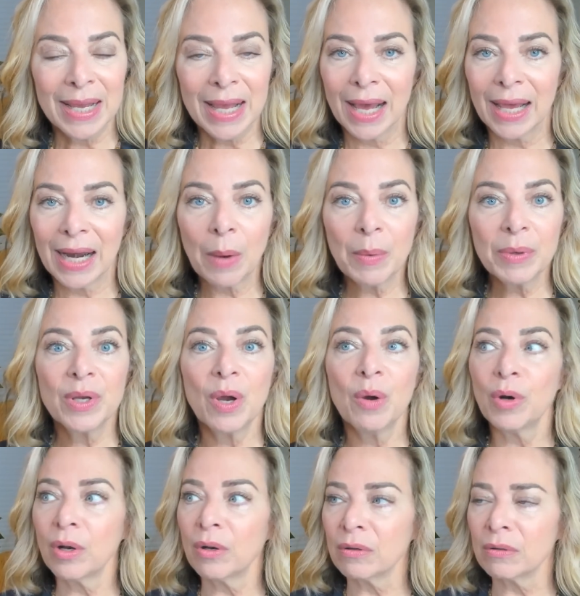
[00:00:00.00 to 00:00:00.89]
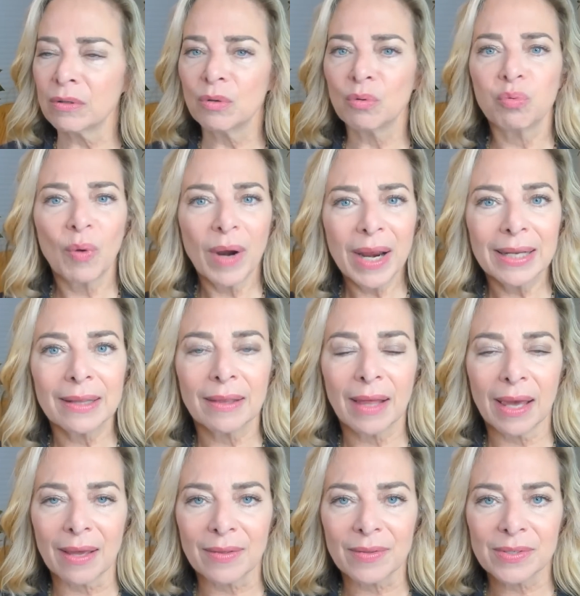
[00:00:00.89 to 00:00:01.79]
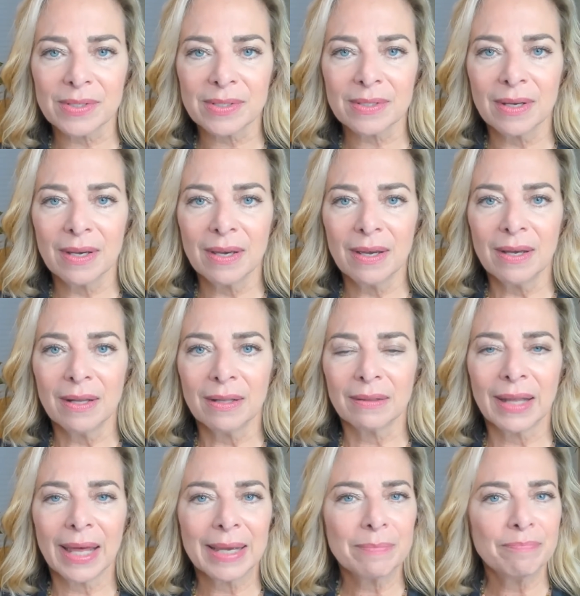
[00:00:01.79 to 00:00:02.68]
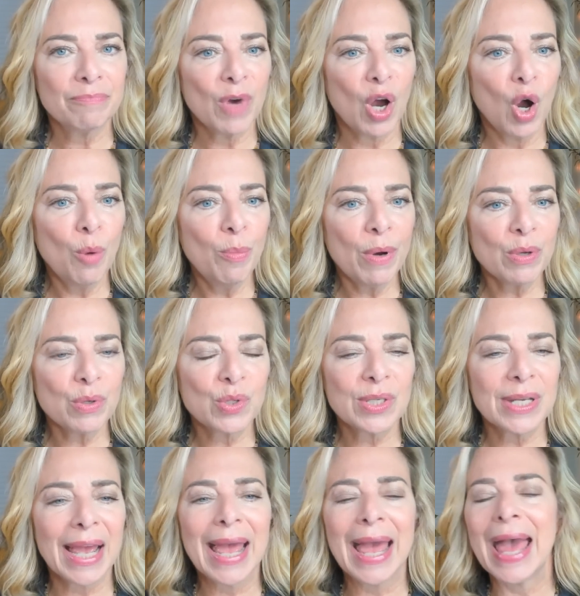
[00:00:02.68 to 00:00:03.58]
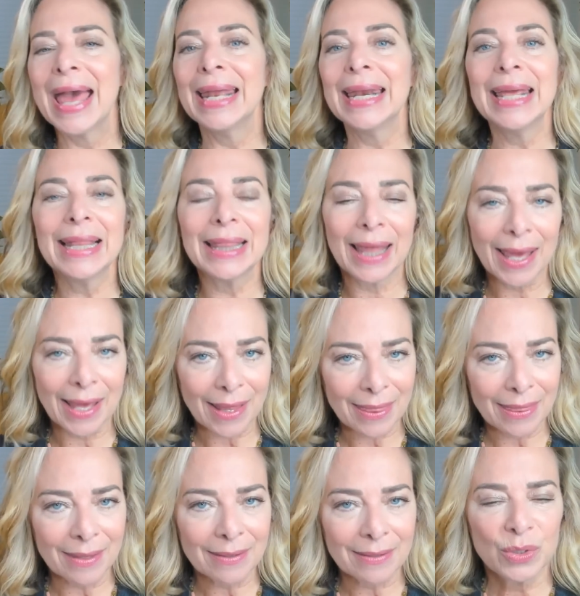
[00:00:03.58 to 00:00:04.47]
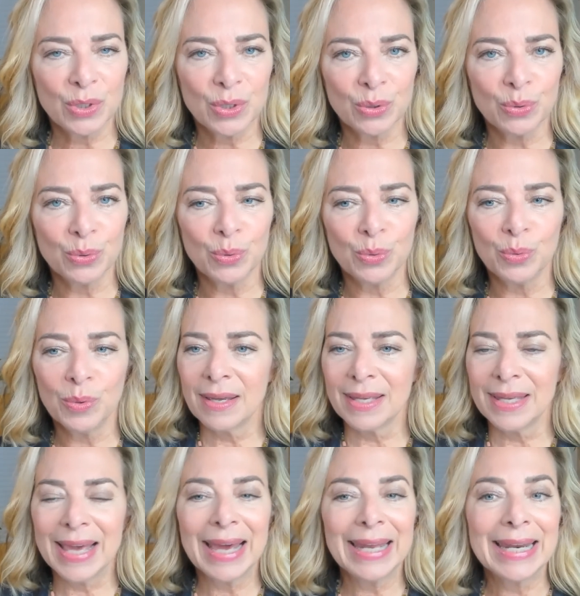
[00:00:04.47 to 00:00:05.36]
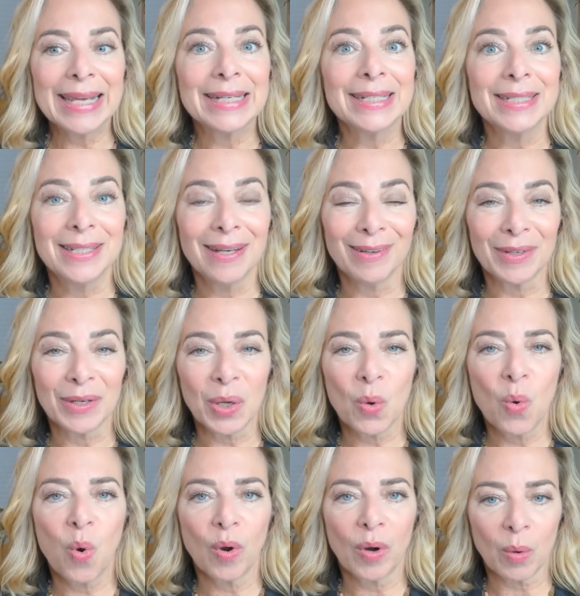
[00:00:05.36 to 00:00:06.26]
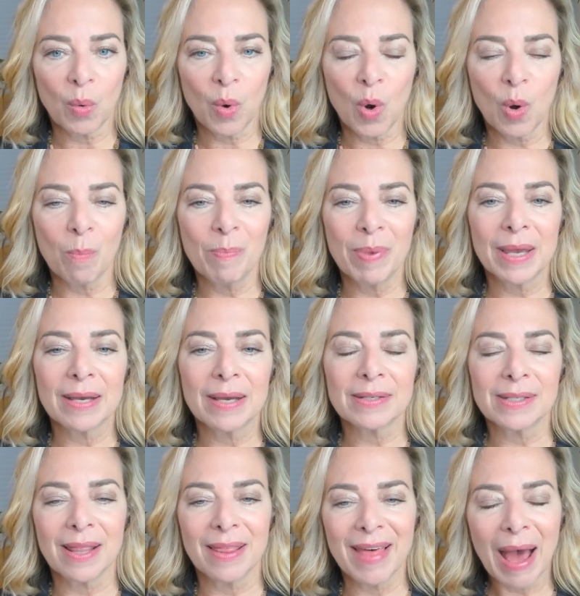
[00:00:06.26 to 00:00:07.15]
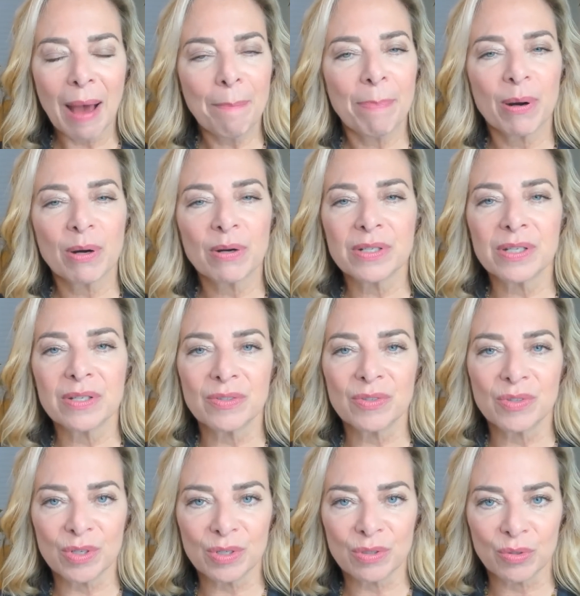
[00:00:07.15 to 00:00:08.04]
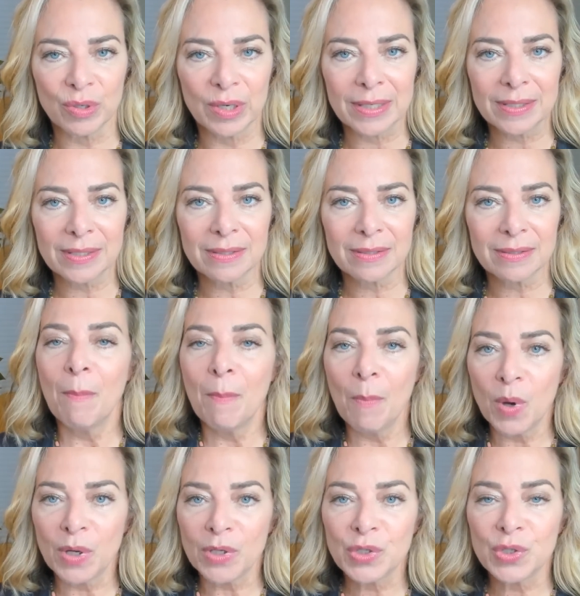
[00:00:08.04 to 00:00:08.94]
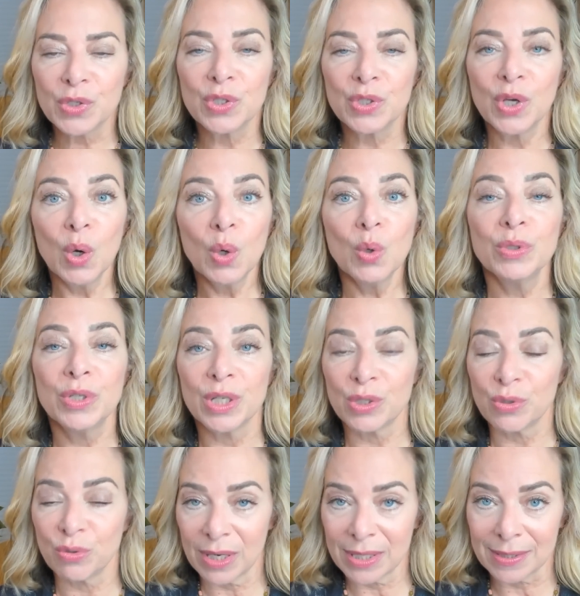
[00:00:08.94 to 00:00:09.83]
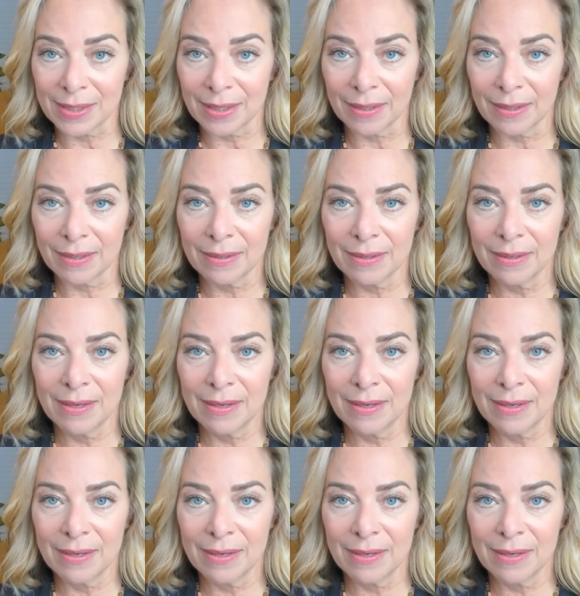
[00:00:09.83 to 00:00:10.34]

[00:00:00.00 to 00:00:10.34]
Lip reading: And I would go to great lengths, like almost any length to get it done, quote unquote, because that person's distress was so distressing